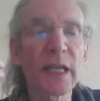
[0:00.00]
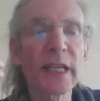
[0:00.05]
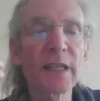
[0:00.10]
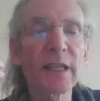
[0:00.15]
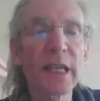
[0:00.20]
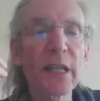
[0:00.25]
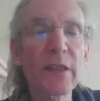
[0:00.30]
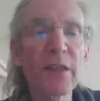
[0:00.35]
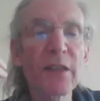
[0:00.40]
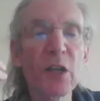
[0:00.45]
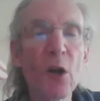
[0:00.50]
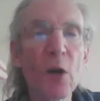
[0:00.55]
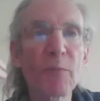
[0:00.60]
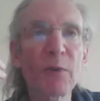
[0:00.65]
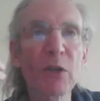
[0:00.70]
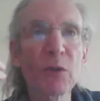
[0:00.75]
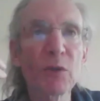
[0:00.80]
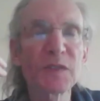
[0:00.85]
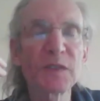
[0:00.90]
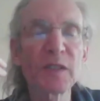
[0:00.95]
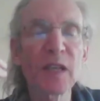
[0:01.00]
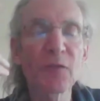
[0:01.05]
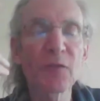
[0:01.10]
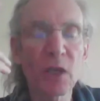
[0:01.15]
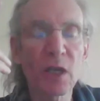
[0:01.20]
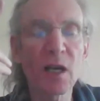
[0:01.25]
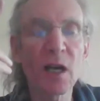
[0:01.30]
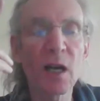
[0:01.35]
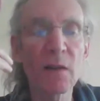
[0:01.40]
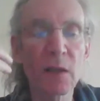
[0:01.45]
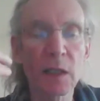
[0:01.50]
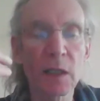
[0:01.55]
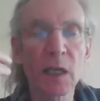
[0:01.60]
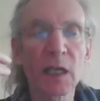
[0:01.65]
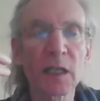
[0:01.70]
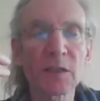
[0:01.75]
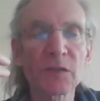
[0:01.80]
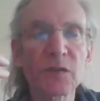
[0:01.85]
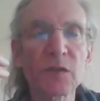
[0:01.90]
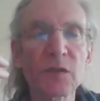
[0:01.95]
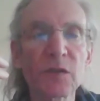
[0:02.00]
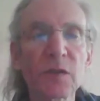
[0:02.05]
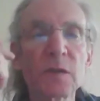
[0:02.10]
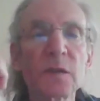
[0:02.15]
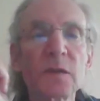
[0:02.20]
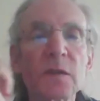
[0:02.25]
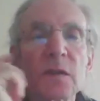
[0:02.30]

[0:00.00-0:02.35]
E- Ethiopia was never colonized,